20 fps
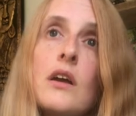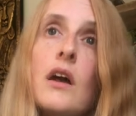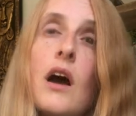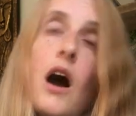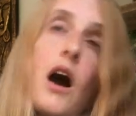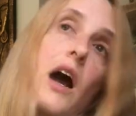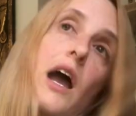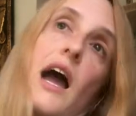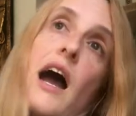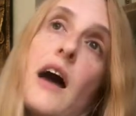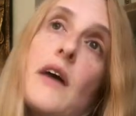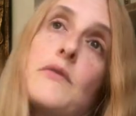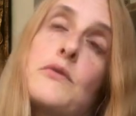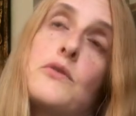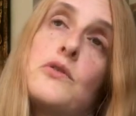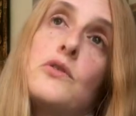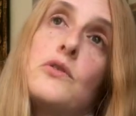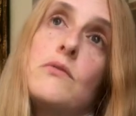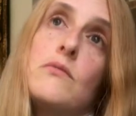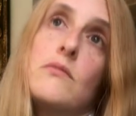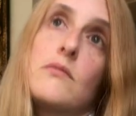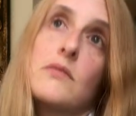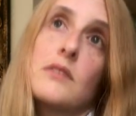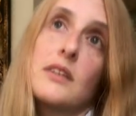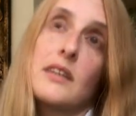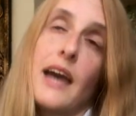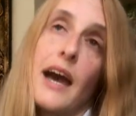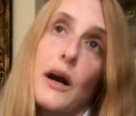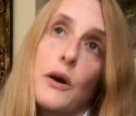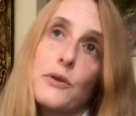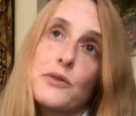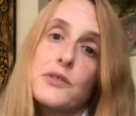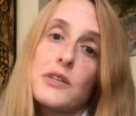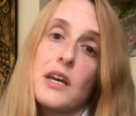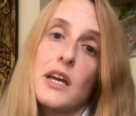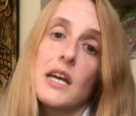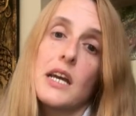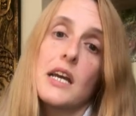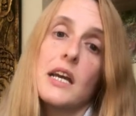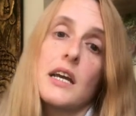I have
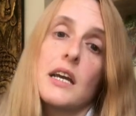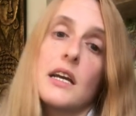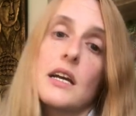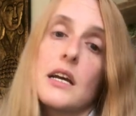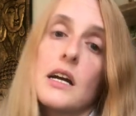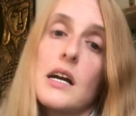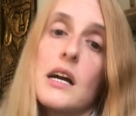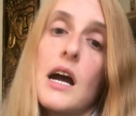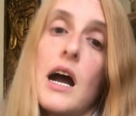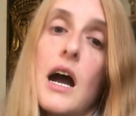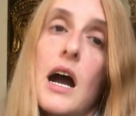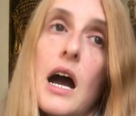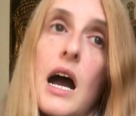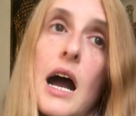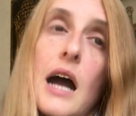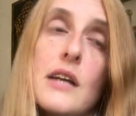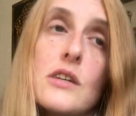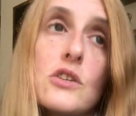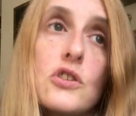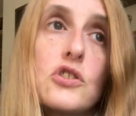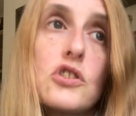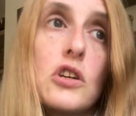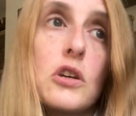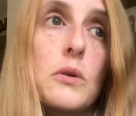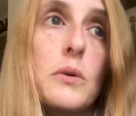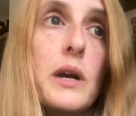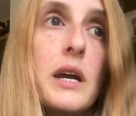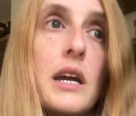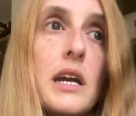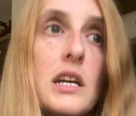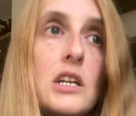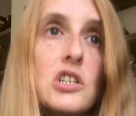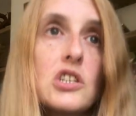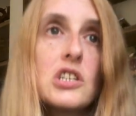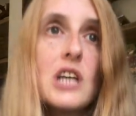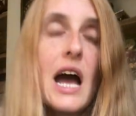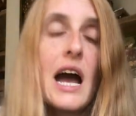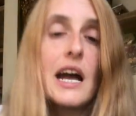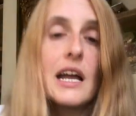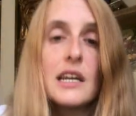Celtic and
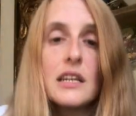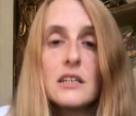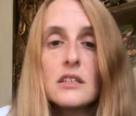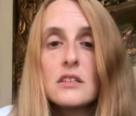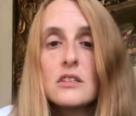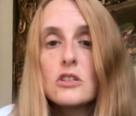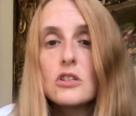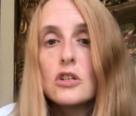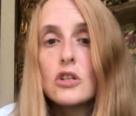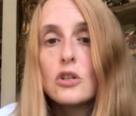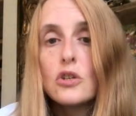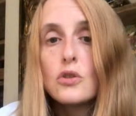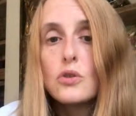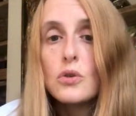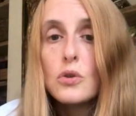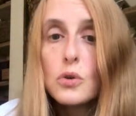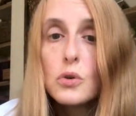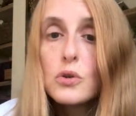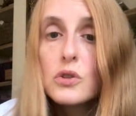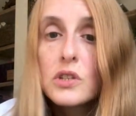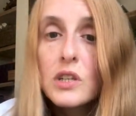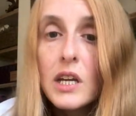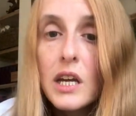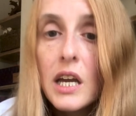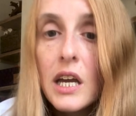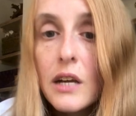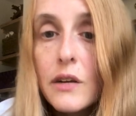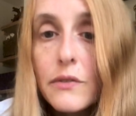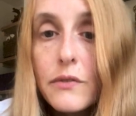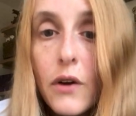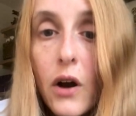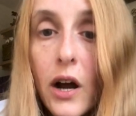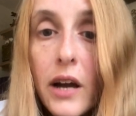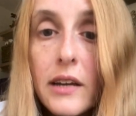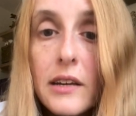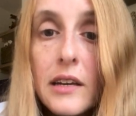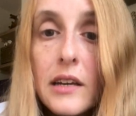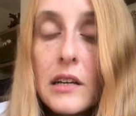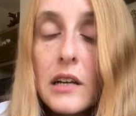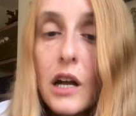Jewish and Nordic,
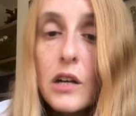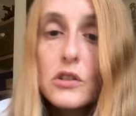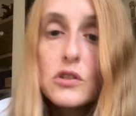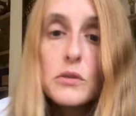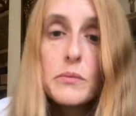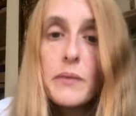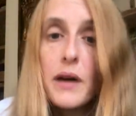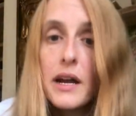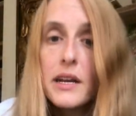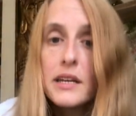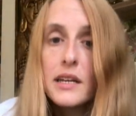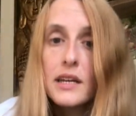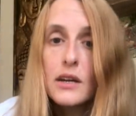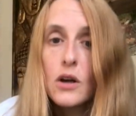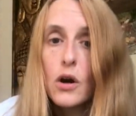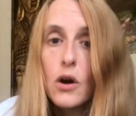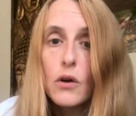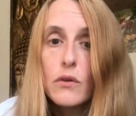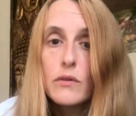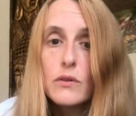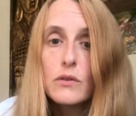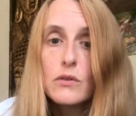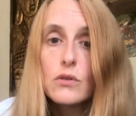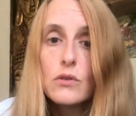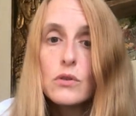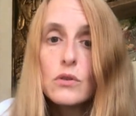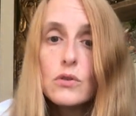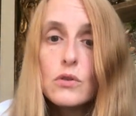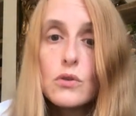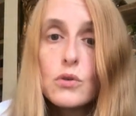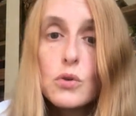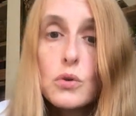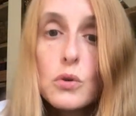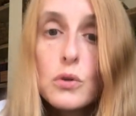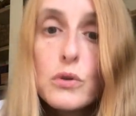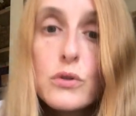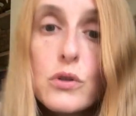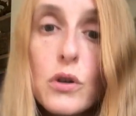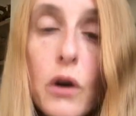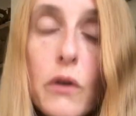Viking, like Germanic or
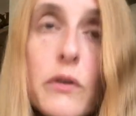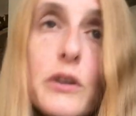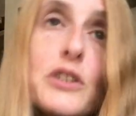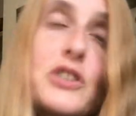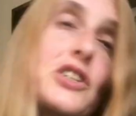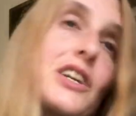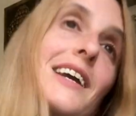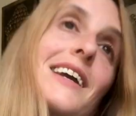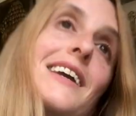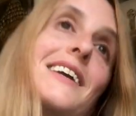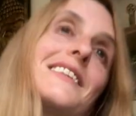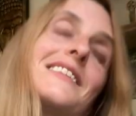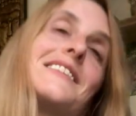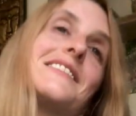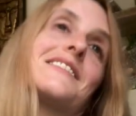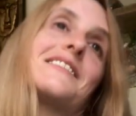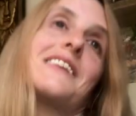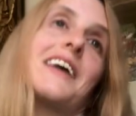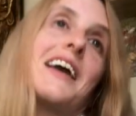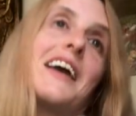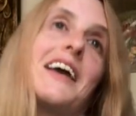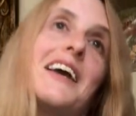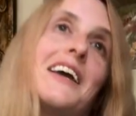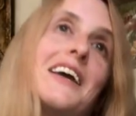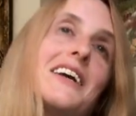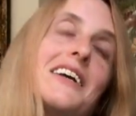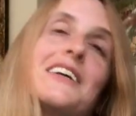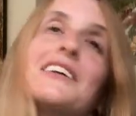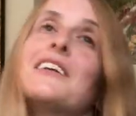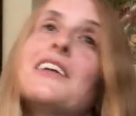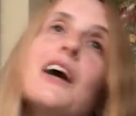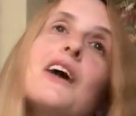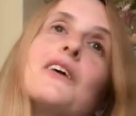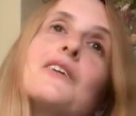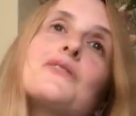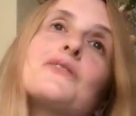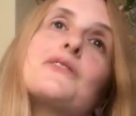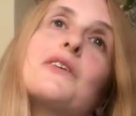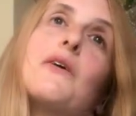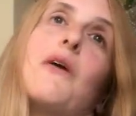Norse origins, you
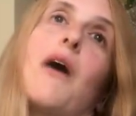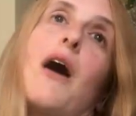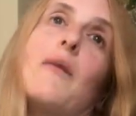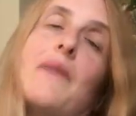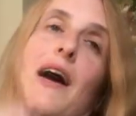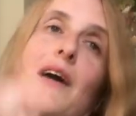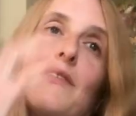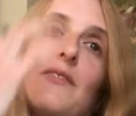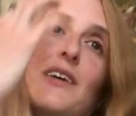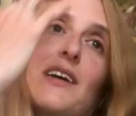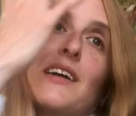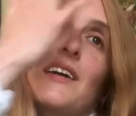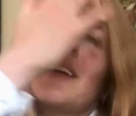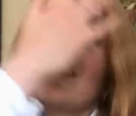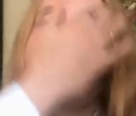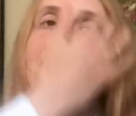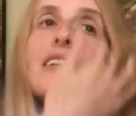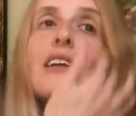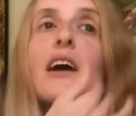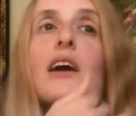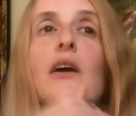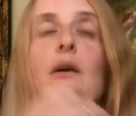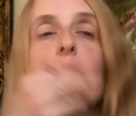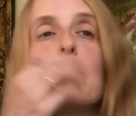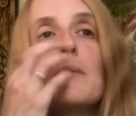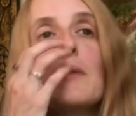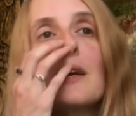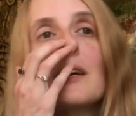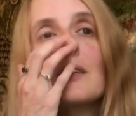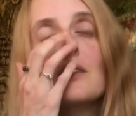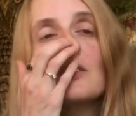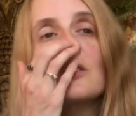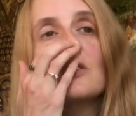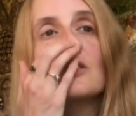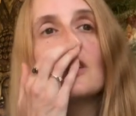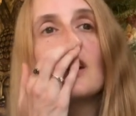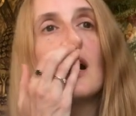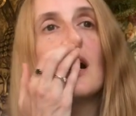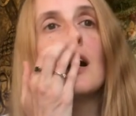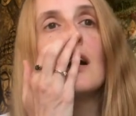know, so I'm having like a
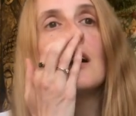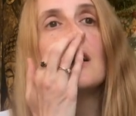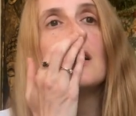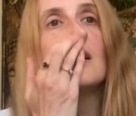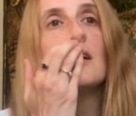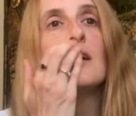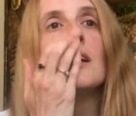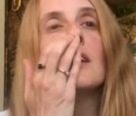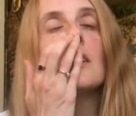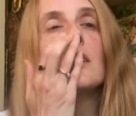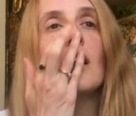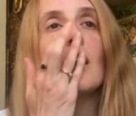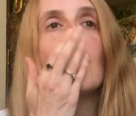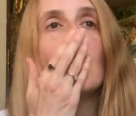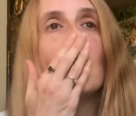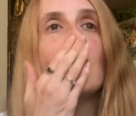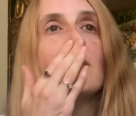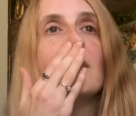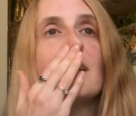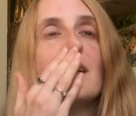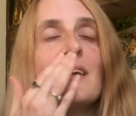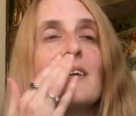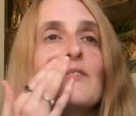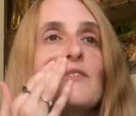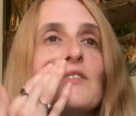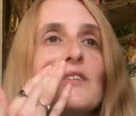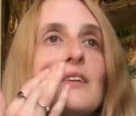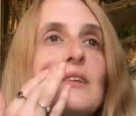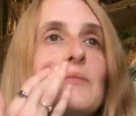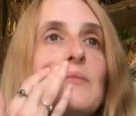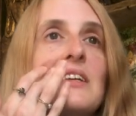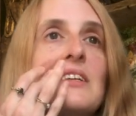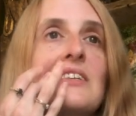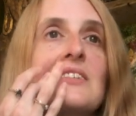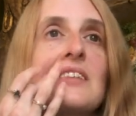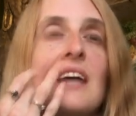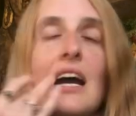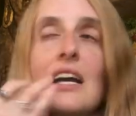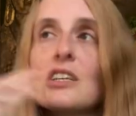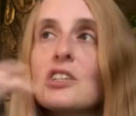mixture, you know, and then even in
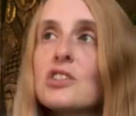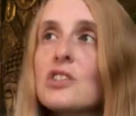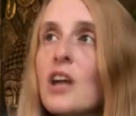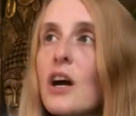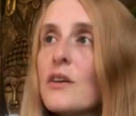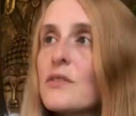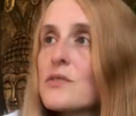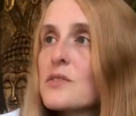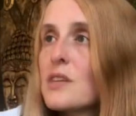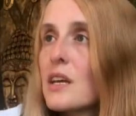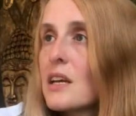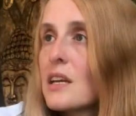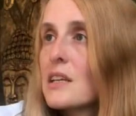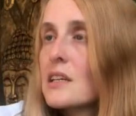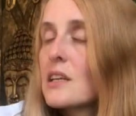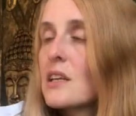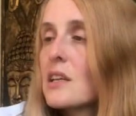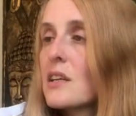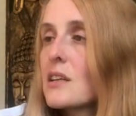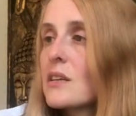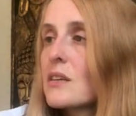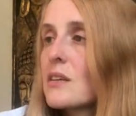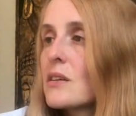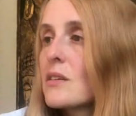meditation I've seen